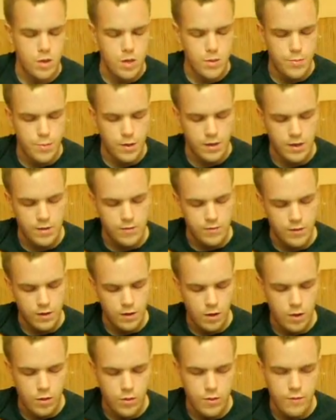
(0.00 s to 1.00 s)
put your pinky
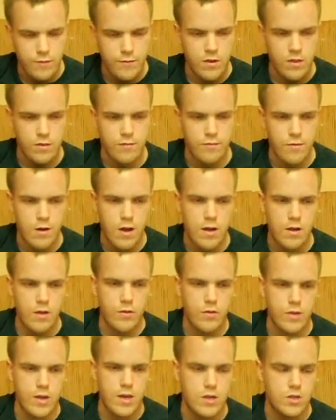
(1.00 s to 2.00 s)
finger on the 5th fret
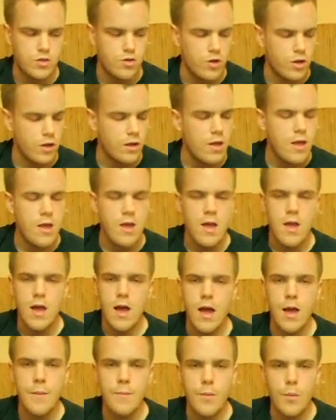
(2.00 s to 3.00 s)
on the E string.
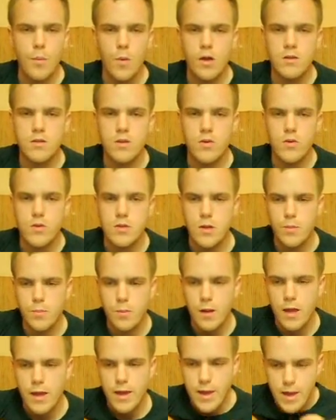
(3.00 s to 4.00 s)
But what I'll do is
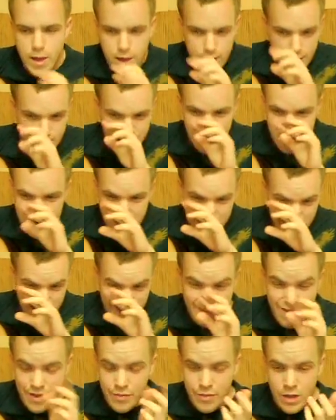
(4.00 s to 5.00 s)
I'll play it, and
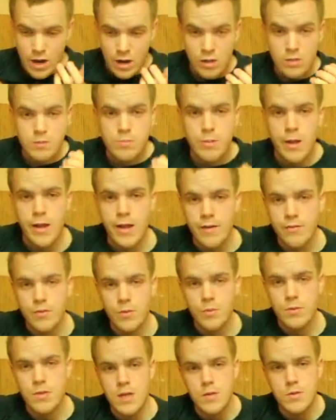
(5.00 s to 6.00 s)
then I'll explain
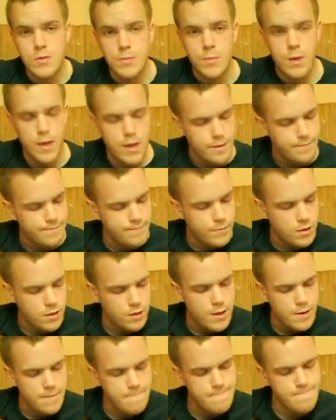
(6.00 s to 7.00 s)
afterwards how to play it.
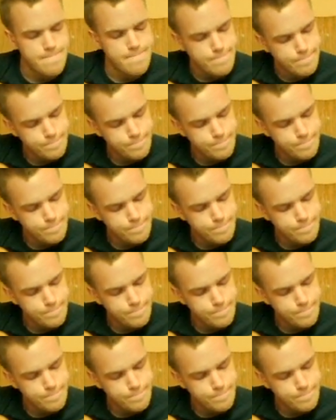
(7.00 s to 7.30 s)
Okay.